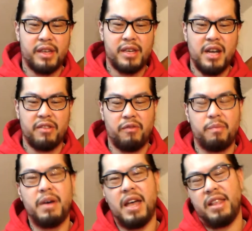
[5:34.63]
kind
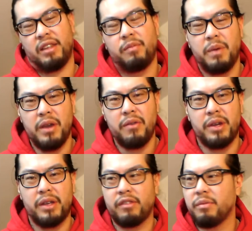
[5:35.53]
of bad
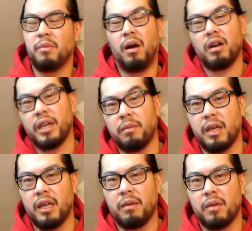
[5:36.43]
experience with mocking
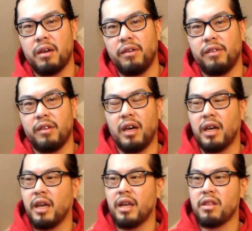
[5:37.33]
me because I
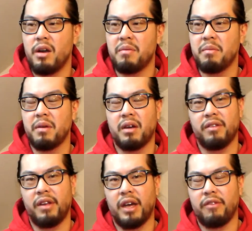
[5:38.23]
got chubby,
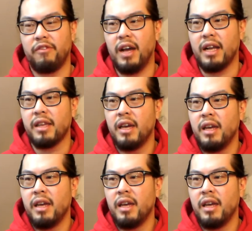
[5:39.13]
because I got fat.